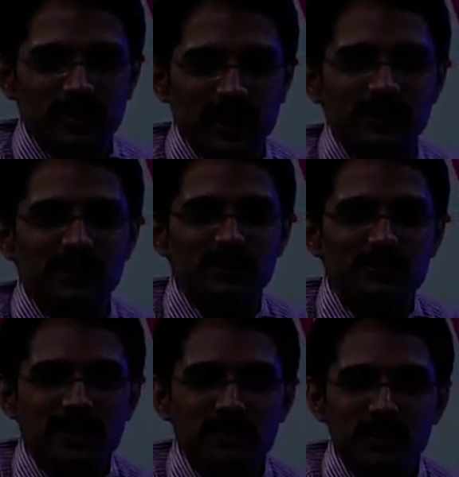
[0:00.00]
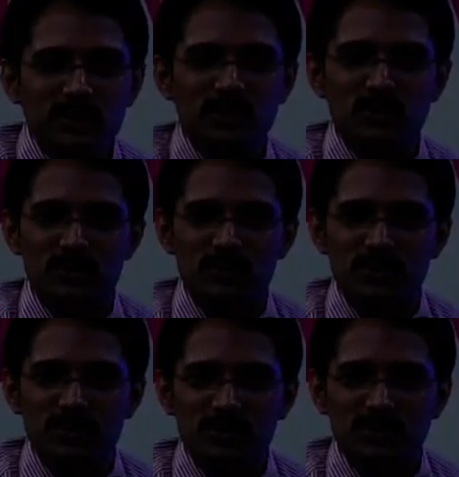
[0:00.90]
Others may misuse.
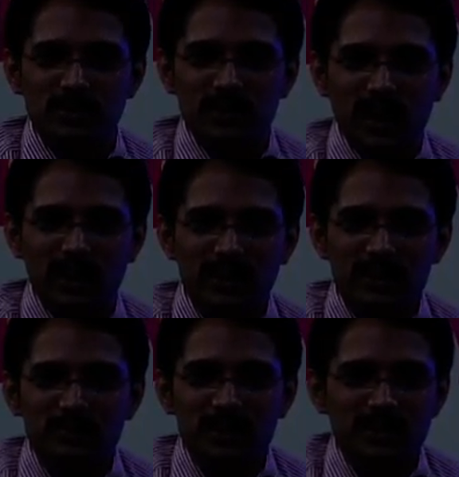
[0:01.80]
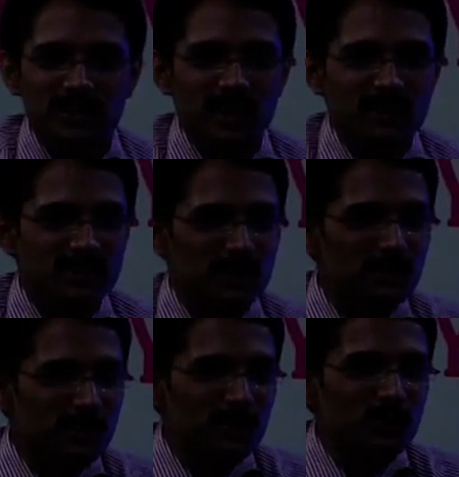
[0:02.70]
Others may start
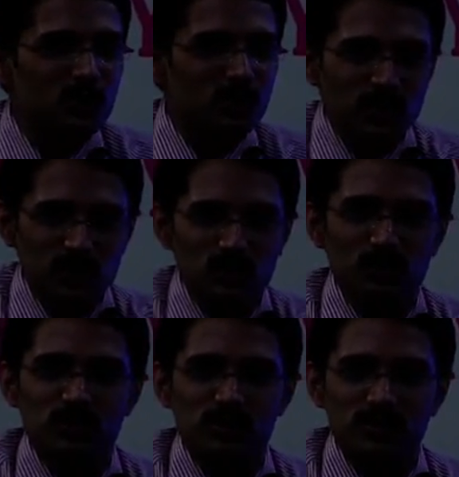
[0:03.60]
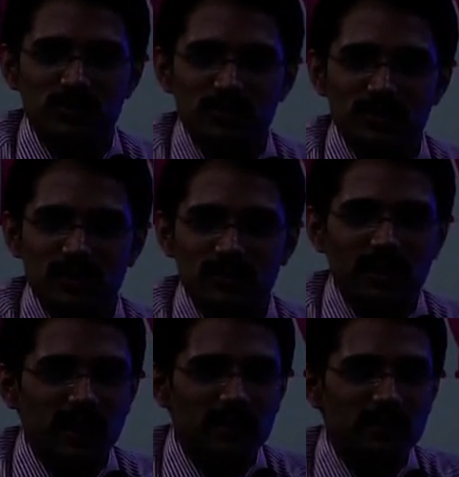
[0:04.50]
stepping into your shoes. We
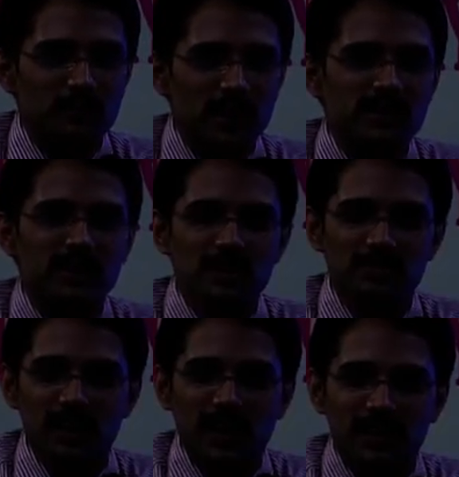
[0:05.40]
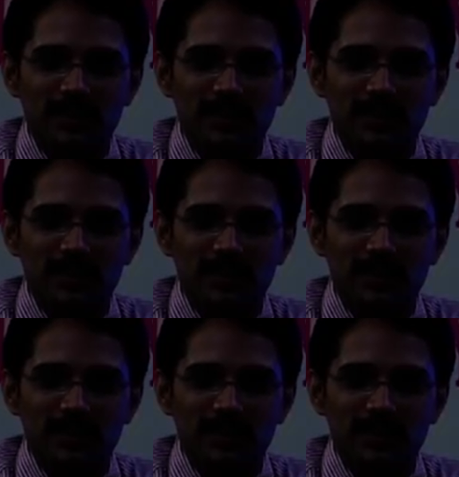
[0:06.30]
call it passing of law.